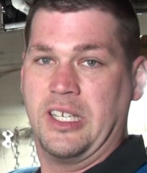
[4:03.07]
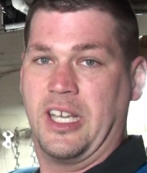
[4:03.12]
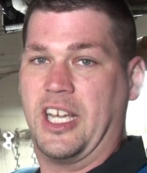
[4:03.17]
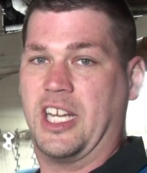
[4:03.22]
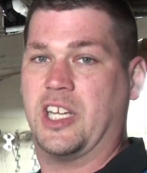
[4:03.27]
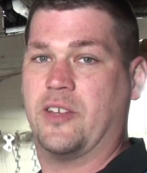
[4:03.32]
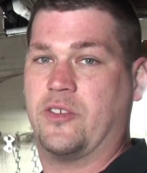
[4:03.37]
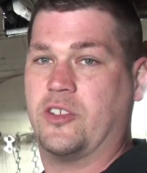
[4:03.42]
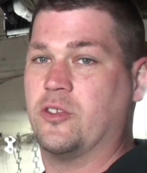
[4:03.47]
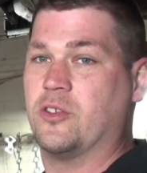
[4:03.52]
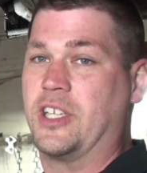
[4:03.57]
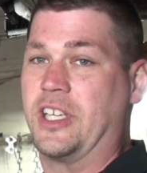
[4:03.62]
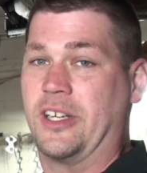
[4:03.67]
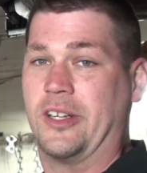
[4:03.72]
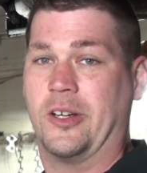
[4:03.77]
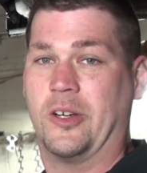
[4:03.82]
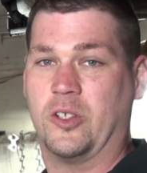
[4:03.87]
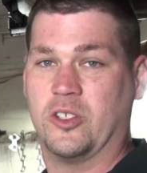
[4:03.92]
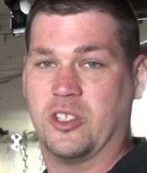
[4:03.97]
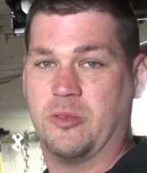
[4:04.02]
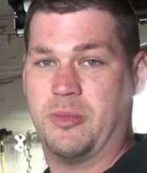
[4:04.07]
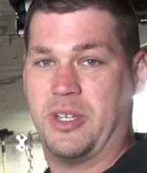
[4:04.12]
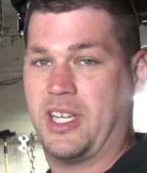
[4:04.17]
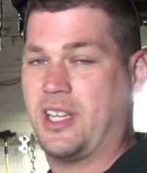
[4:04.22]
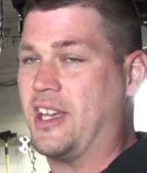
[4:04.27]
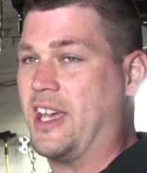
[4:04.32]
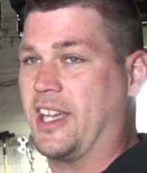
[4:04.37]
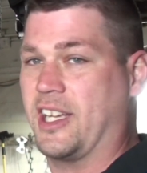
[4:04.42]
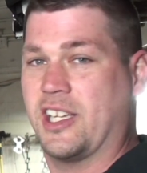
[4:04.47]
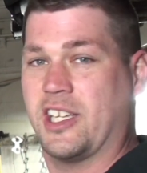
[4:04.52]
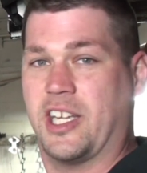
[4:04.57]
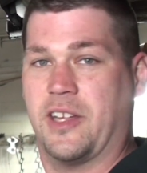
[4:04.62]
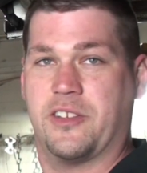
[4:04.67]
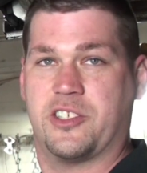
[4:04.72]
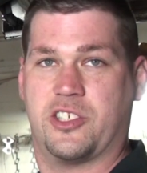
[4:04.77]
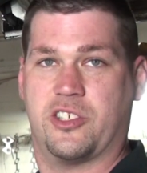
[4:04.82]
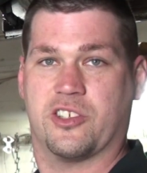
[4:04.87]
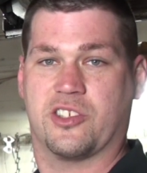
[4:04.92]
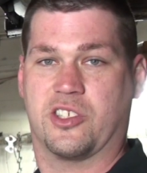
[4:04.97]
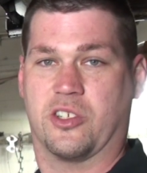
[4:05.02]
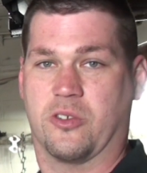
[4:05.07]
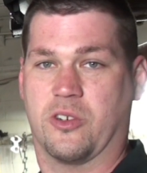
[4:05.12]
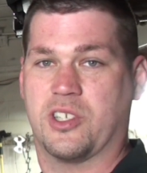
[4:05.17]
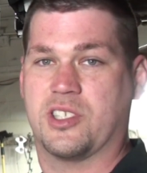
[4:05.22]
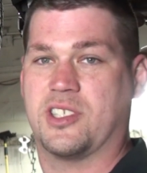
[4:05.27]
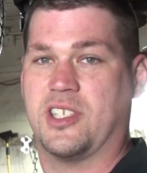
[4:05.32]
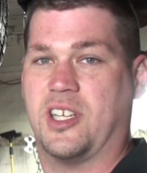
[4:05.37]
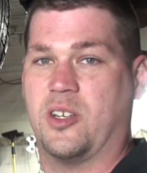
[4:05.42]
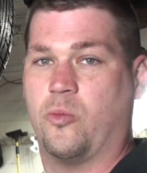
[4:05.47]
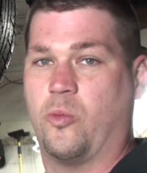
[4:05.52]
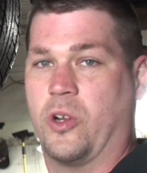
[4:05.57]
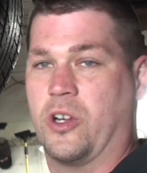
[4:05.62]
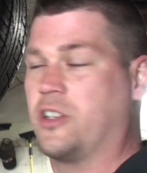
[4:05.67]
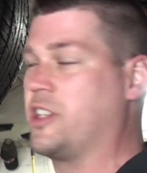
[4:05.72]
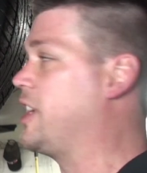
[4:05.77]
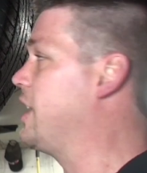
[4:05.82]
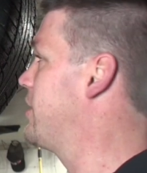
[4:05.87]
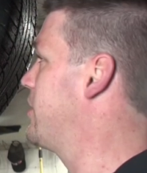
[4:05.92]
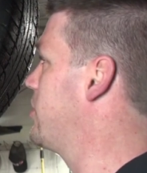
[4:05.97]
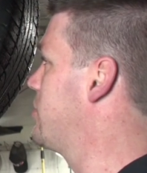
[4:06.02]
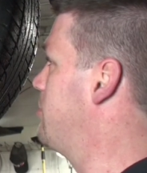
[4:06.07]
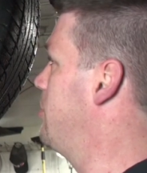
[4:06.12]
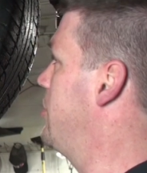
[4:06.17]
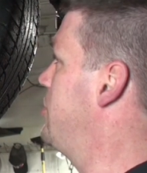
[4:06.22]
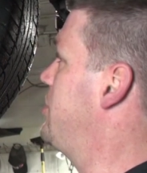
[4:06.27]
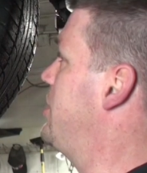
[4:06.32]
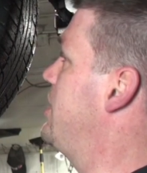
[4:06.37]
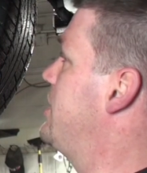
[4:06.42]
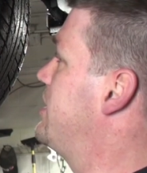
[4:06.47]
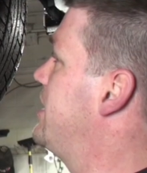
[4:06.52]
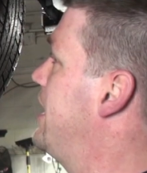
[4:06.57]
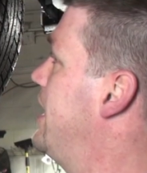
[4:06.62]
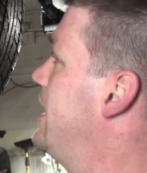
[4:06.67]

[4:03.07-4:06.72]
And if you get a hold of me, I can get you a source on where to get those bushings